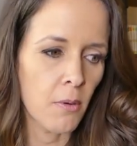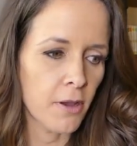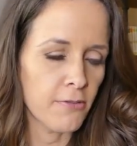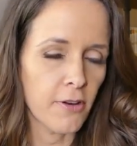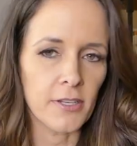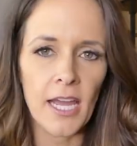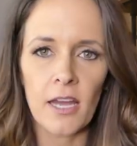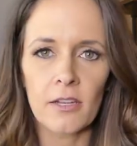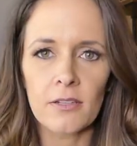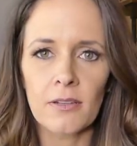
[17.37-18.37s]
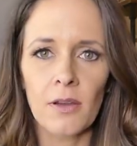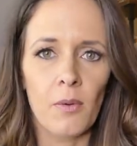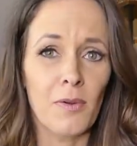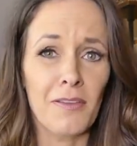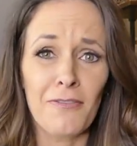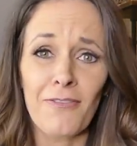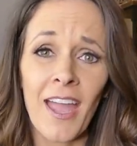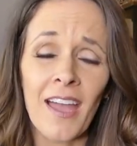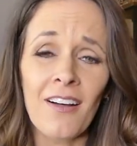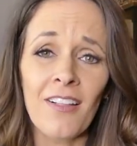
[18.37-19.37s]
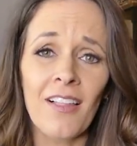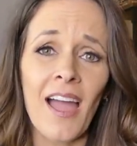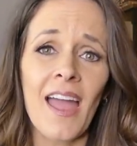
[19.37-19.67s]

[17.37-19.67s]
we fall down, we fail,